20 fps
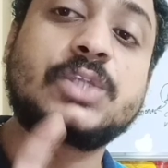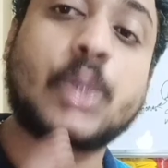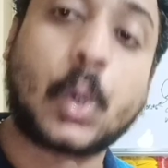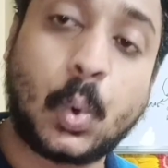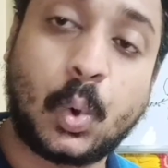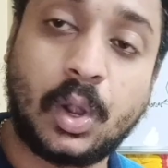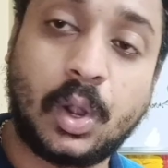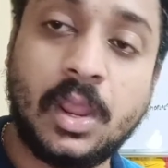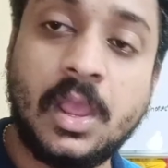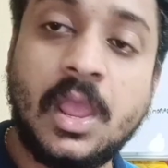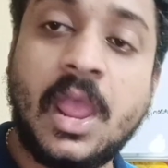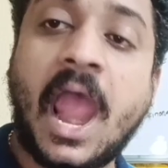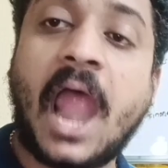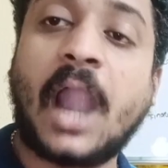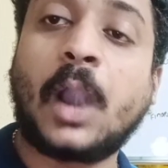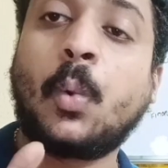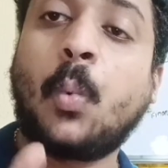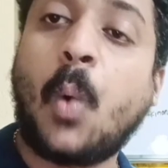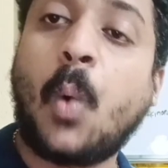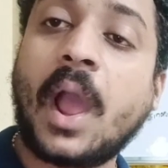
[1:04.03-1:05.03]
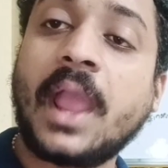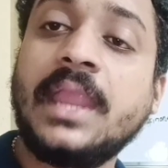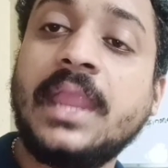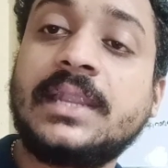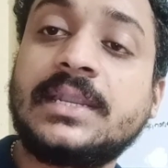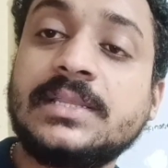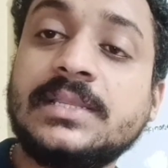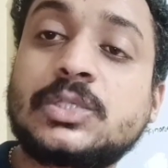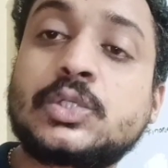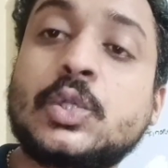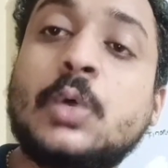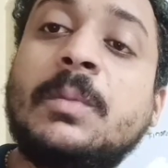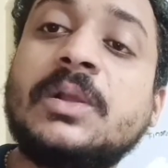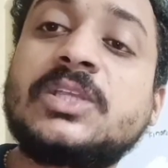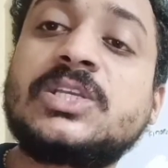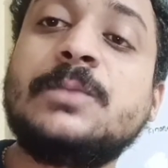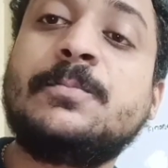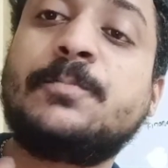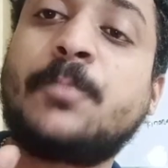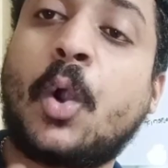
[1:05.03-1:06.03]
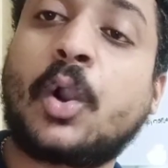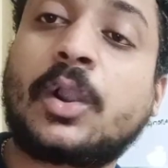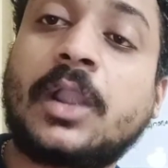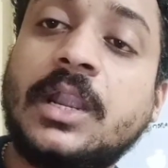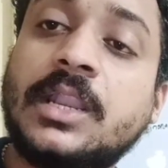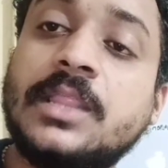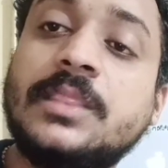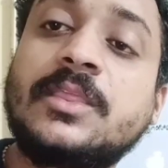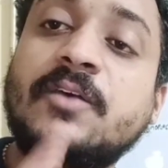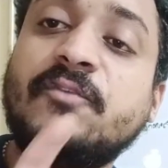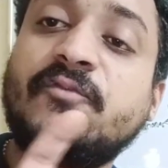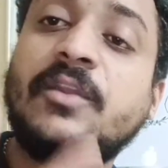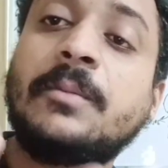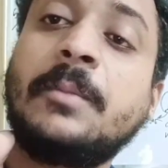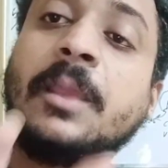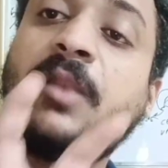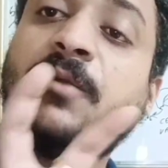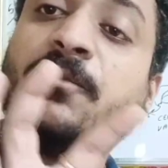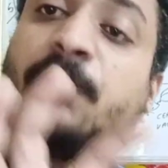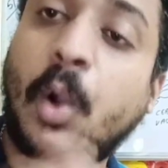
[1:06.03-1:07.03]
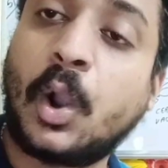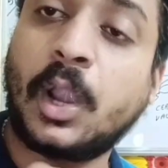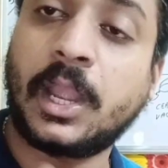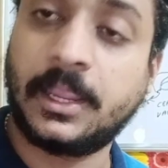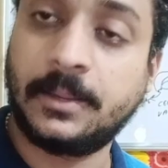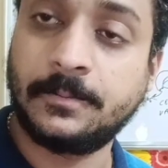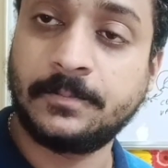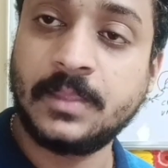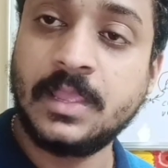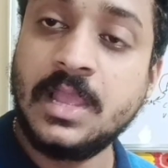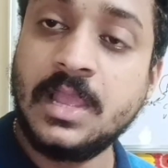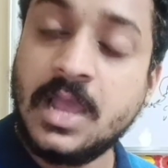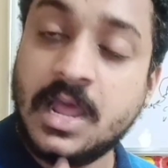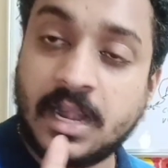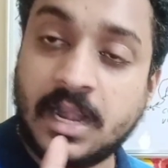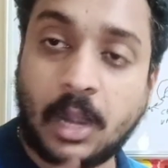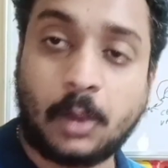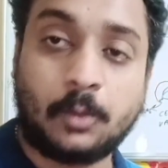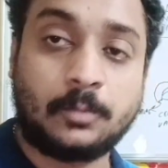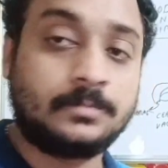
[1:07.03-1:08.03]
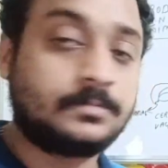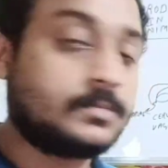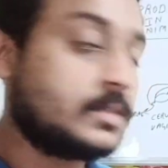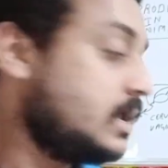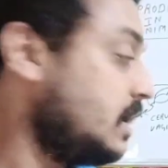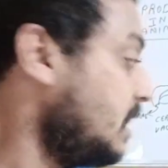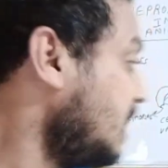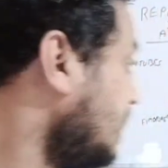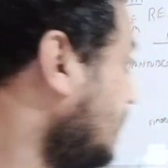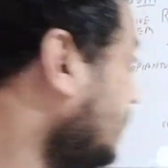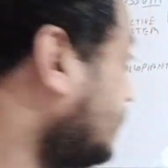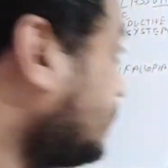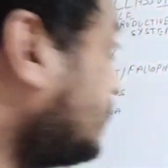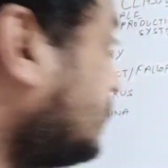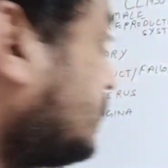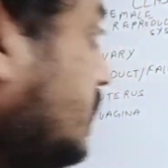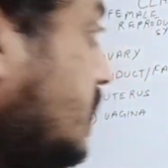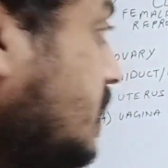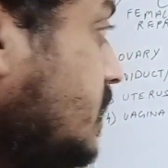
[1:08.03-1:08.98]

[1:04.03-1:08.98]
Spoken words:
role and why it is so much important in the female body. Now, let us